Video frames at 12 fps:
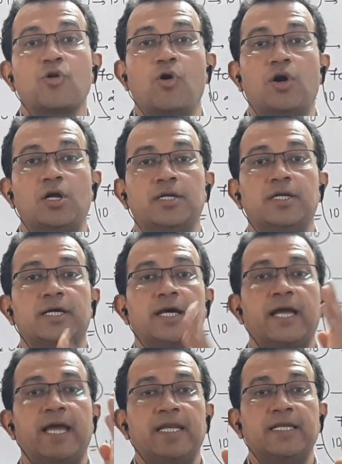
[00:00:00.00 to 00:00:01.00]
called
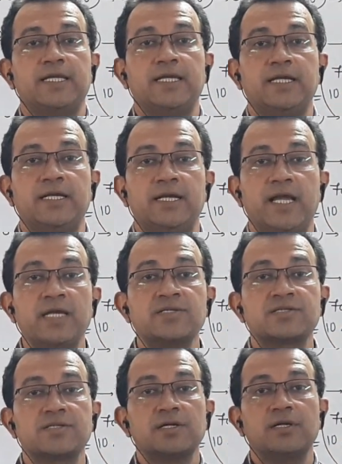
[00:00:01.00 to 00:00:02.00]
an
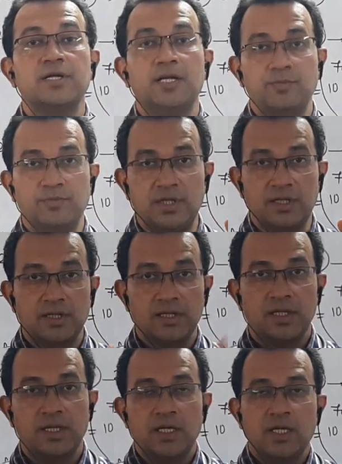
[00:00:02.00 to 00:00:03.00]
index number.
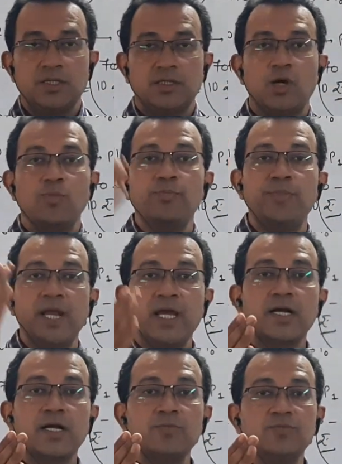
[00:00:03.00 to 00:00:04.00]
Now
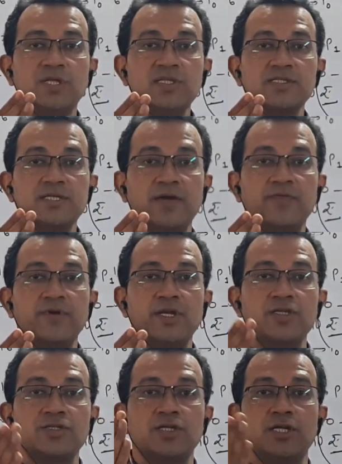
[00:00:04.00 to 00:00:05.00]
break up this
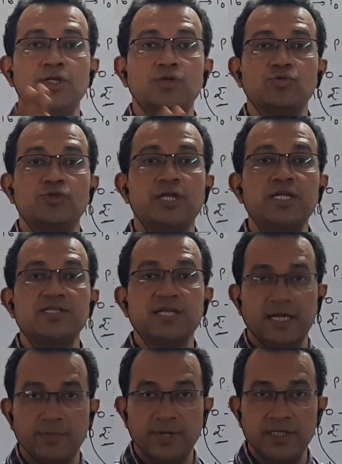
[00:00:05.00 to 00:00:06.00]
definition into three
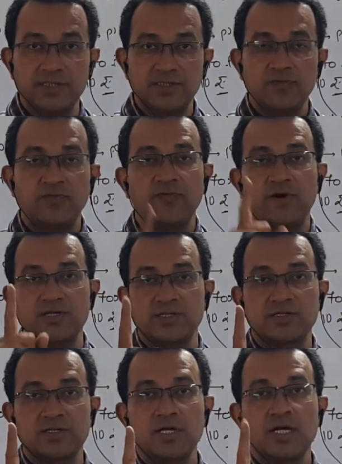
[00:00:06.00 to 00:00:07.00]
segments.
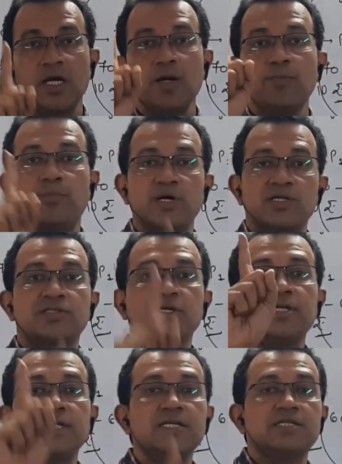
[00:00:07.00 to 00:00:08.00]
First,
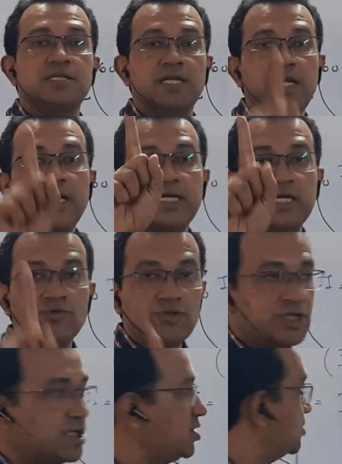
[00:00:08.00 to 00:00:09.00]
percentage relative
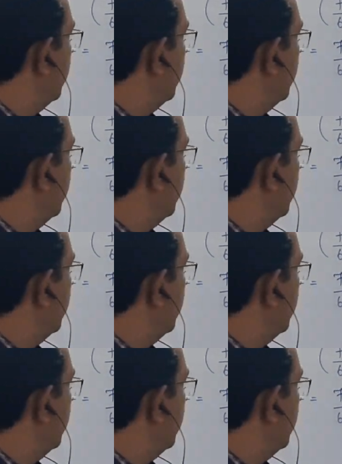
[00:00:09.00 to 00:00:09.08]
change